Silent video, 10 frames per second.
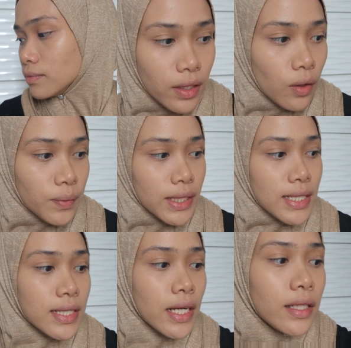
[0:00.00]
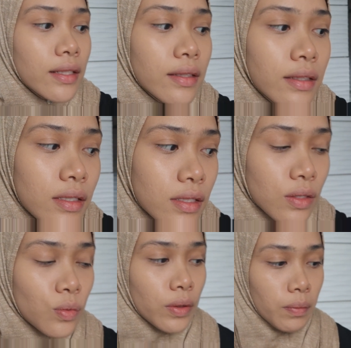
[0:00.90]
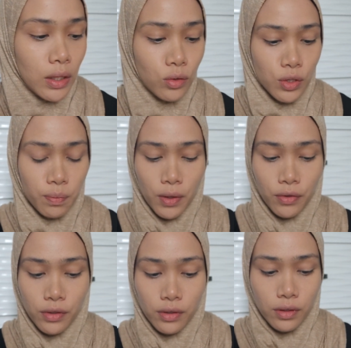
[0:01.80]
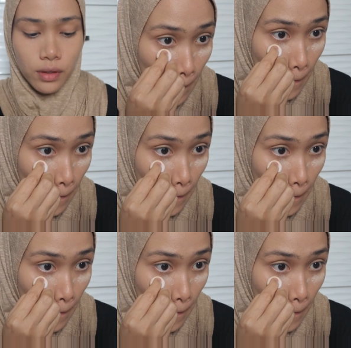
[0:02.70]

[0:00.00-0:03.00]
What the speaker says: Now I'm gonna set this with my loose powder.